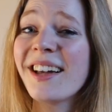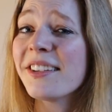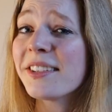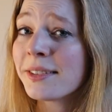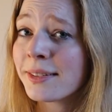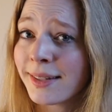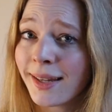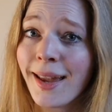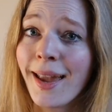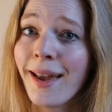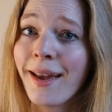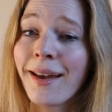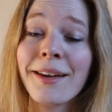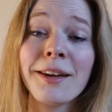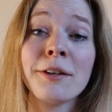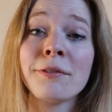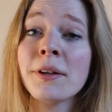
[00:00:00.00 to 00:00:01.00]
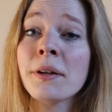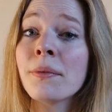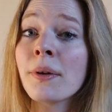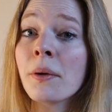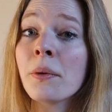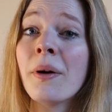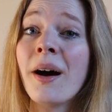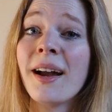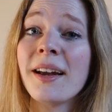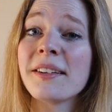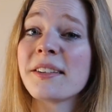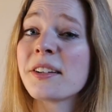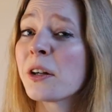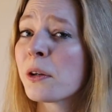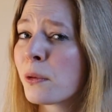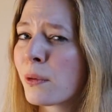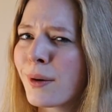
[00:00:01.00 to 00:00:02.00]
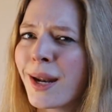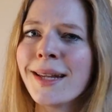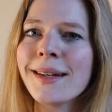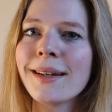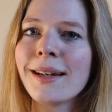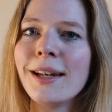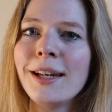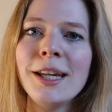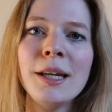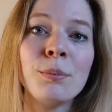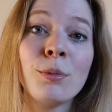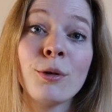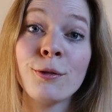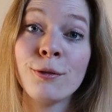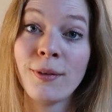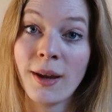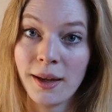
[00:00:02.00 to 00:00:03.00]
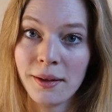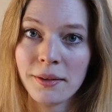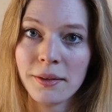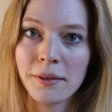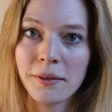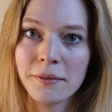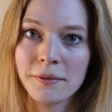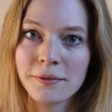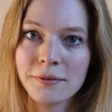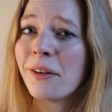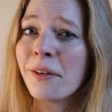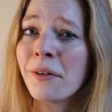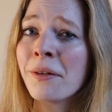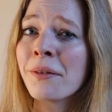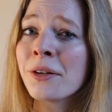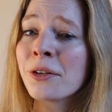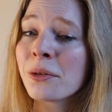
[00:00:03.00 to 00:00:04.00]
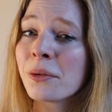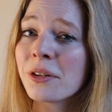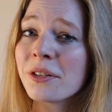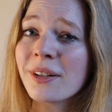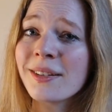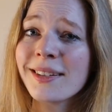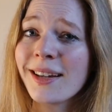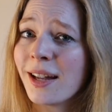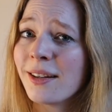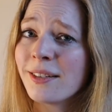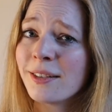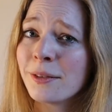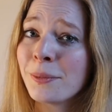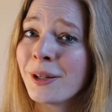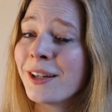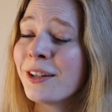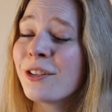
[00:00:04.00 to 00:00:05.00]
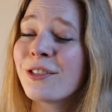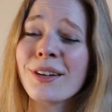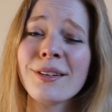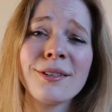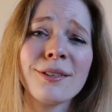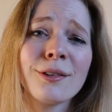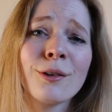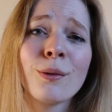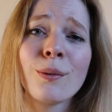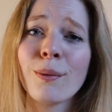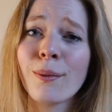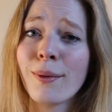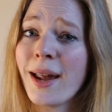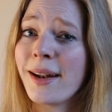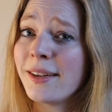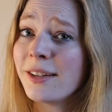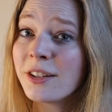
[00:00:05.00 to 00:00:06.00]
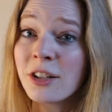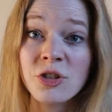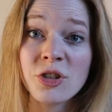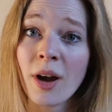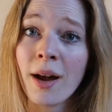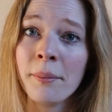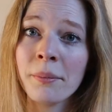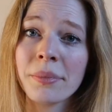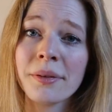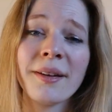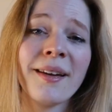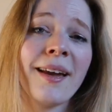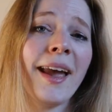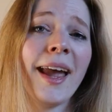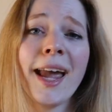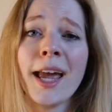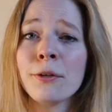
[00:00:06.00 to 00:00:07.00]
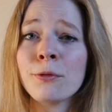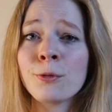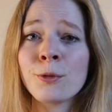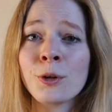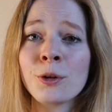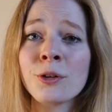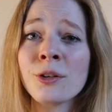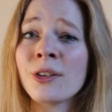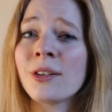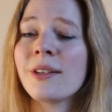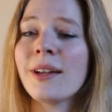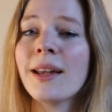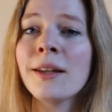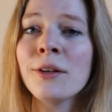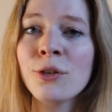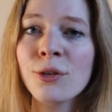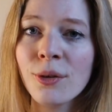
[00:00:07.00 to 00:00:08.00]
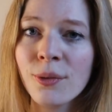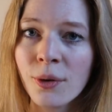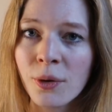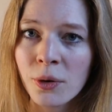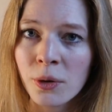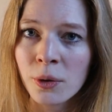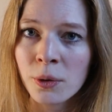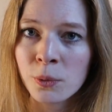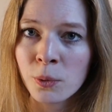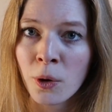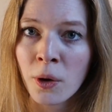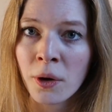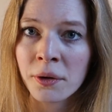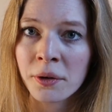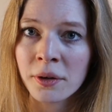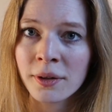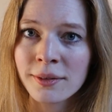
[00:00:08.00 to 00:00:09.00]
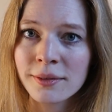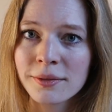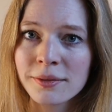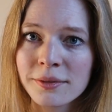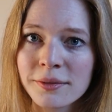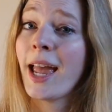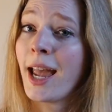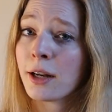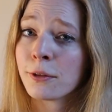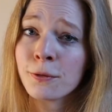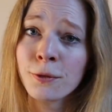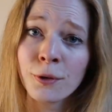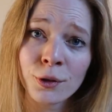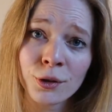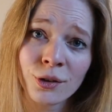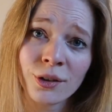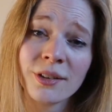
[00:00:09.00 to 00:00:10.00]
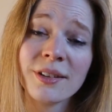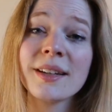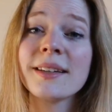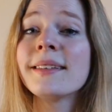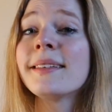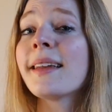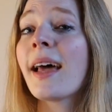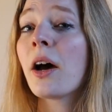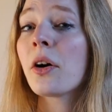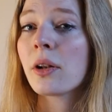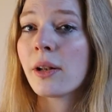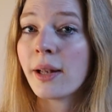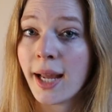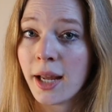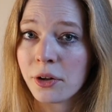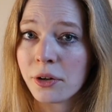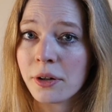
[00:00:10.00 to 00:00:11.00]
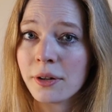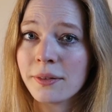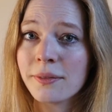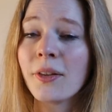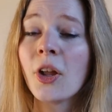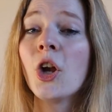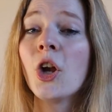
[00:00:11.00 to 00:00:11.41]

doesn't care if it requires a great leap of faith. Your intuition tends to be just ready to jump, head first into the cold water. Act first, doubt later.